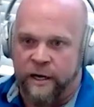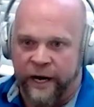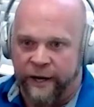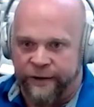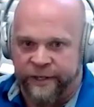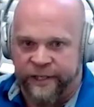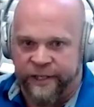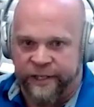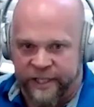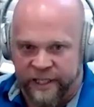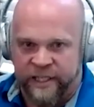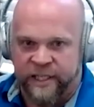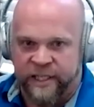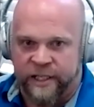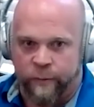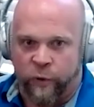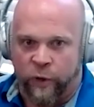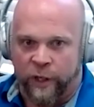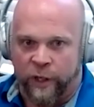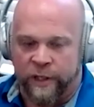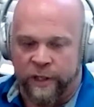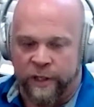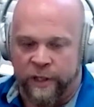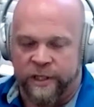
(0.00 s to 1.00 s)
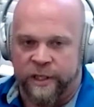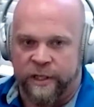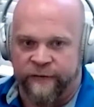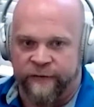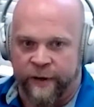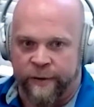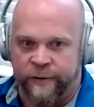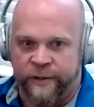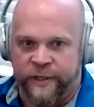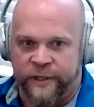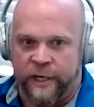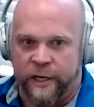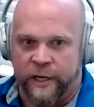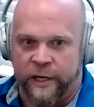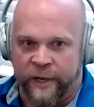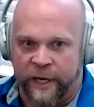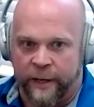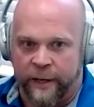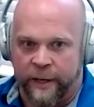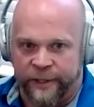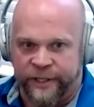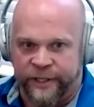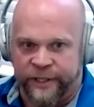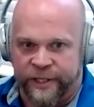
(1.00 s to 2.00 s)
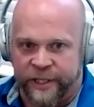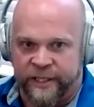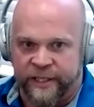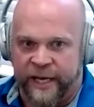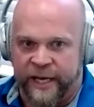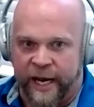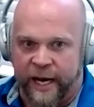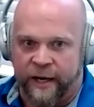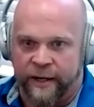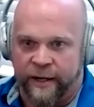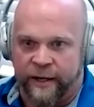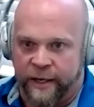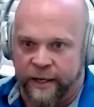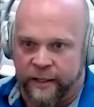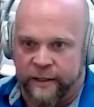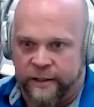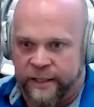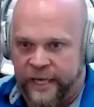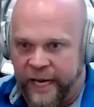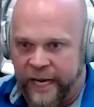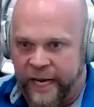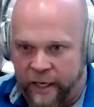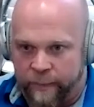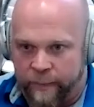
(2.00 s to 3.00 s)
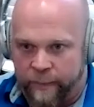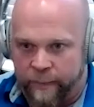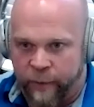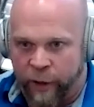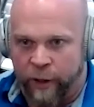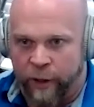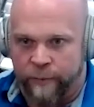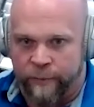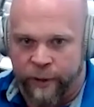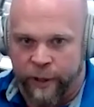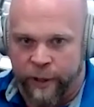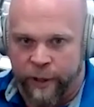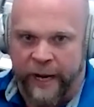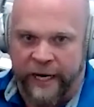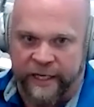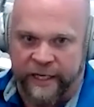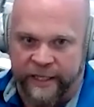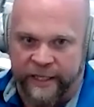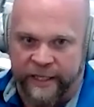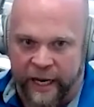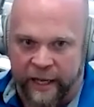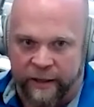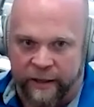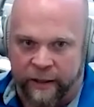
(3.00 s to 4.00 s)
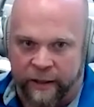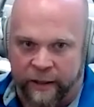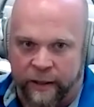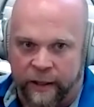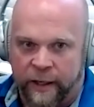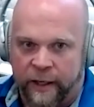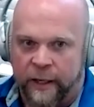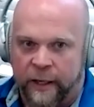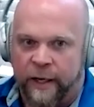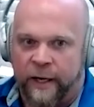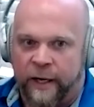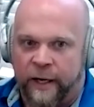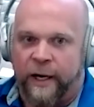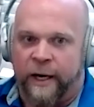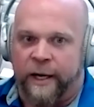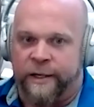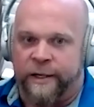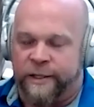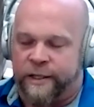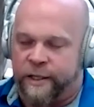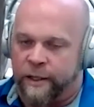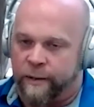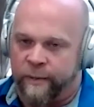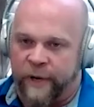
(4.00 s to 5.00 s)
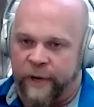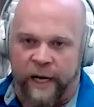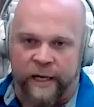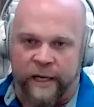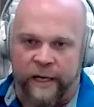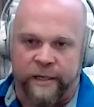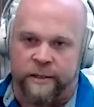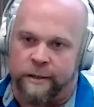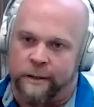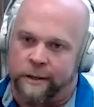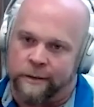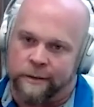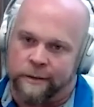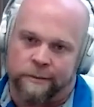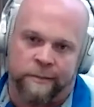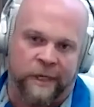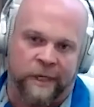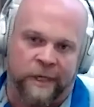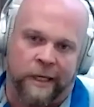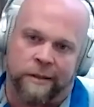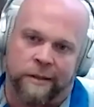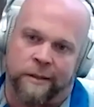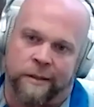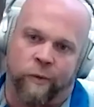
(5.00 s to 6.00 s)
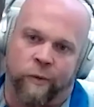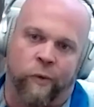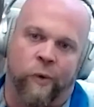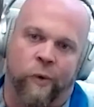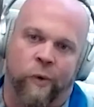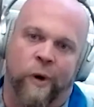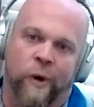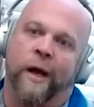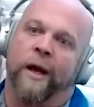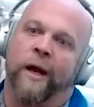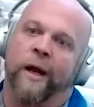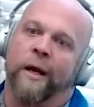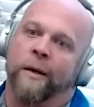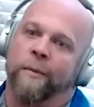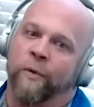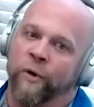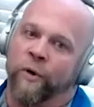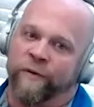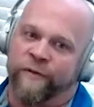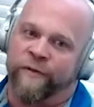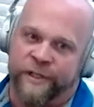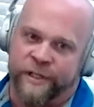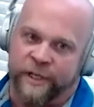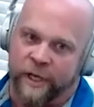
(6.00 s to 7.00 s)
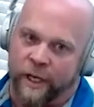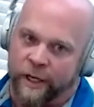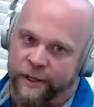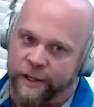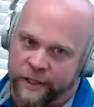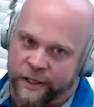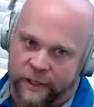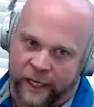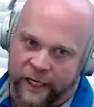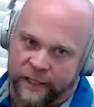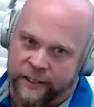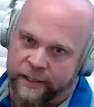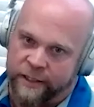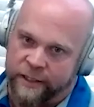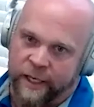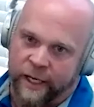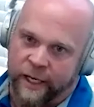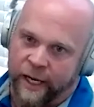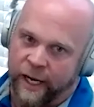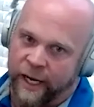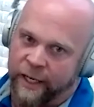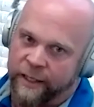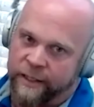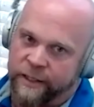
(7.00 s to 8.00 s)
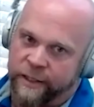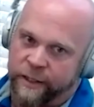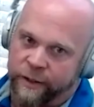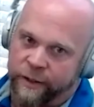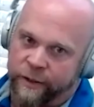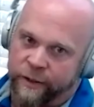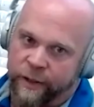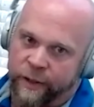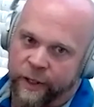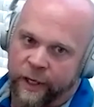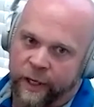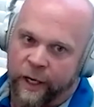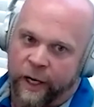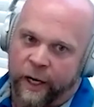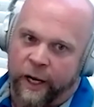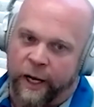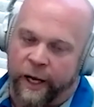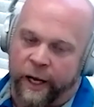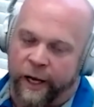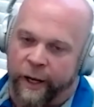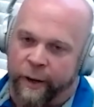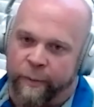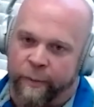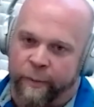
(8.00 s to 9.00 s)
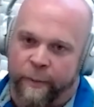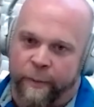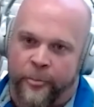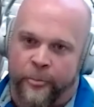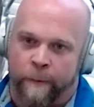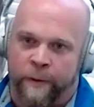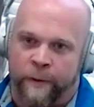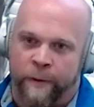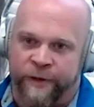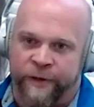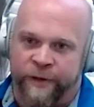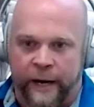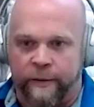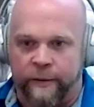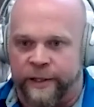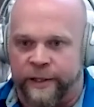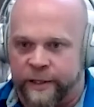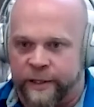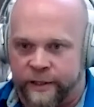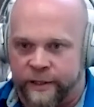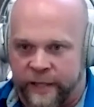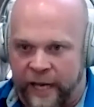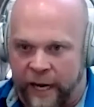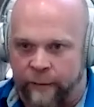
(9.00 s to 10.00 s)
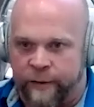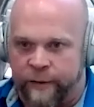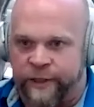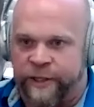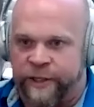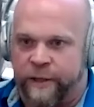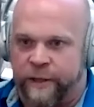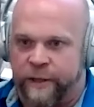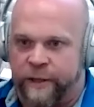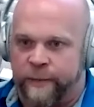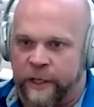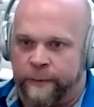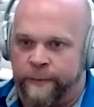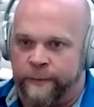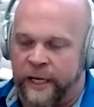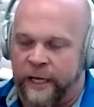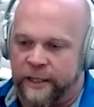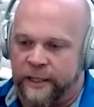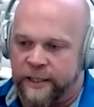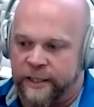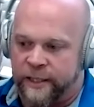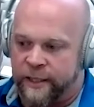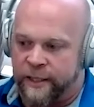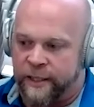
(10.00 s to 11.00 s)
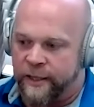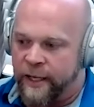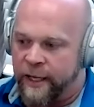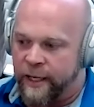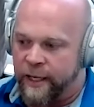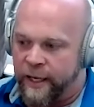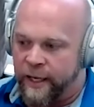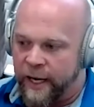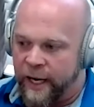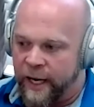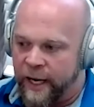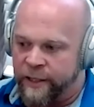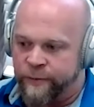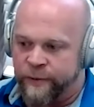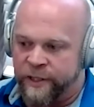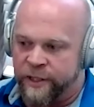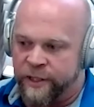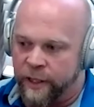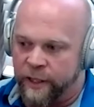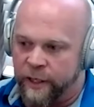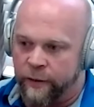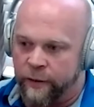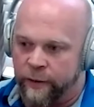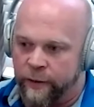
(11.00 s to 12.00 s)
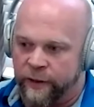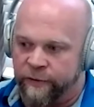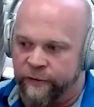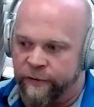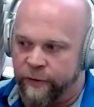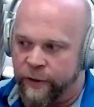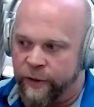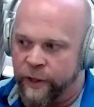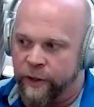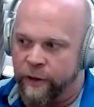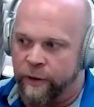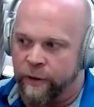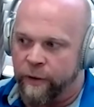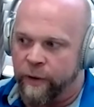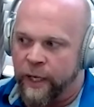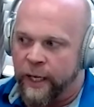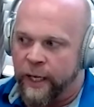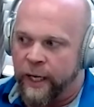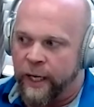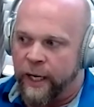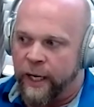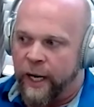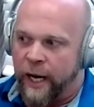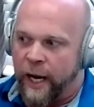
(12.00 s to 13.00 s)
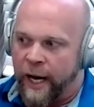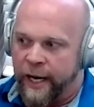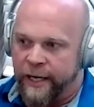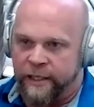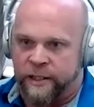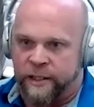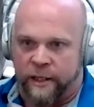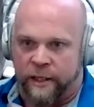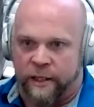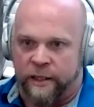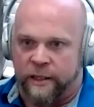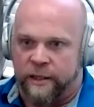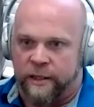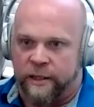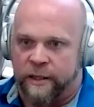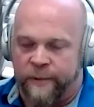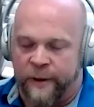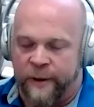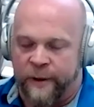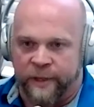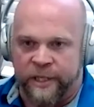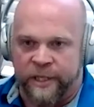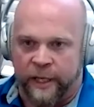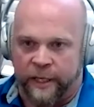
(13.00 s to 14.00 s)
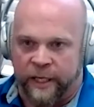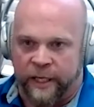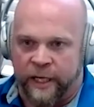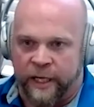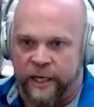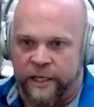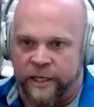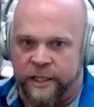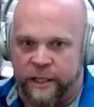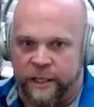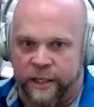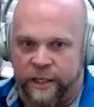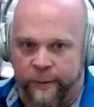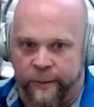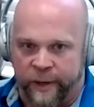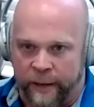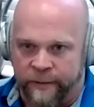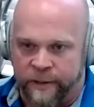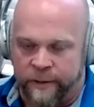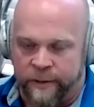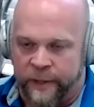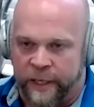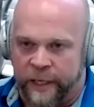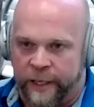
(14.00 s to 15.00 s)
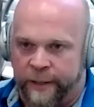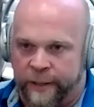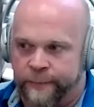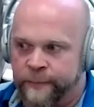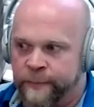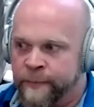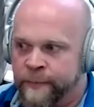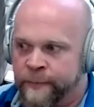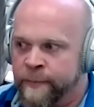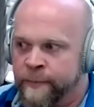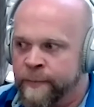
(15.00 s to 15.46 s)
how the system worked if I was going to be able to sit down and take it apart and put it back together. And so, man, I took, man, I took way more physiology classes than I had to. Uh, but that was, that was the big piece. And then as we started going through, I started, people started coming up to me